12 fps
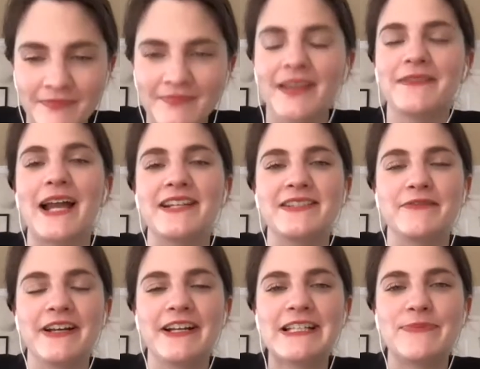That is a
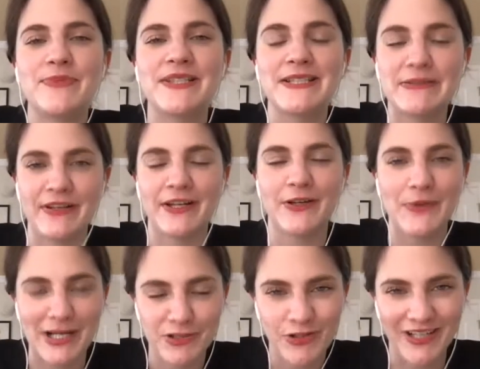very specific
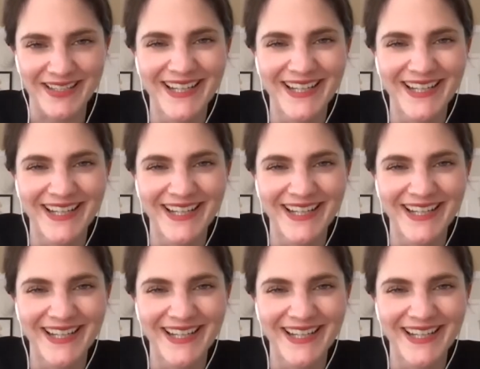question.